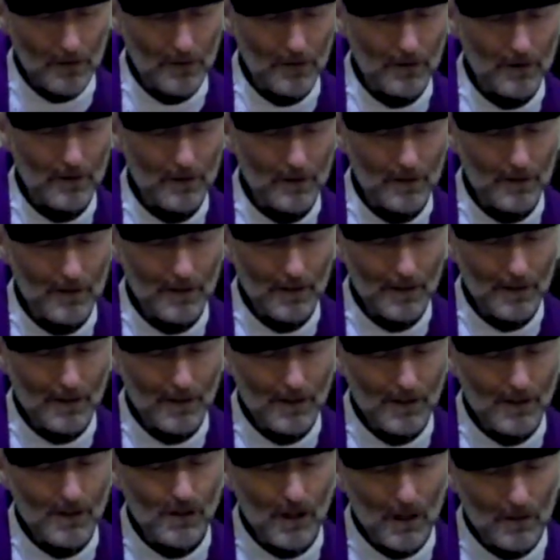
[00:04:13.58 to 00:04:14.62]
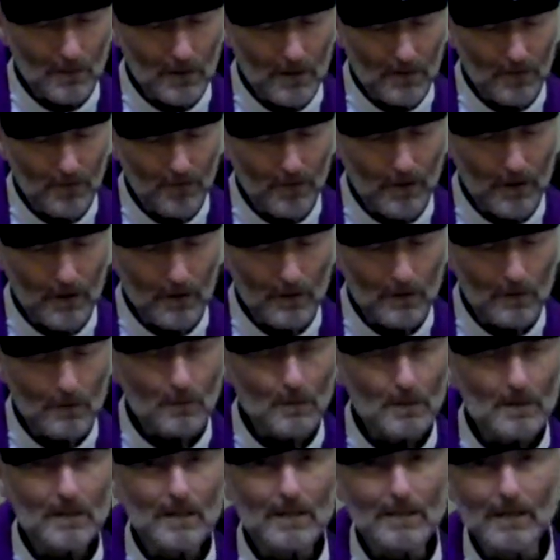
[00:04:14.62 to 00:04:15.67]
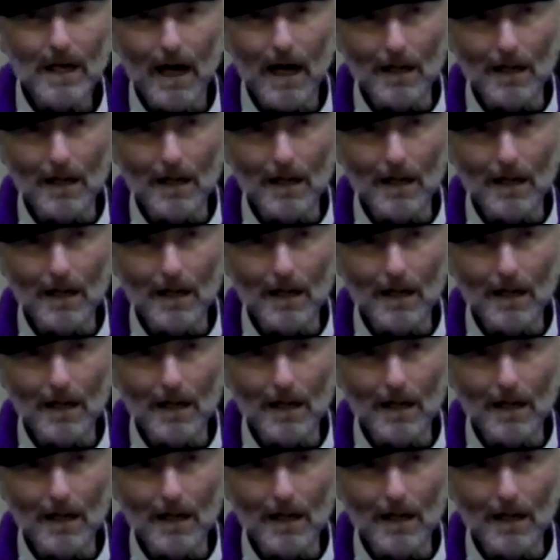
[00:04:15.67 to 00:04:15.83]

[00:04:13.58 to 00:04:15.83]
earth shall be filled with the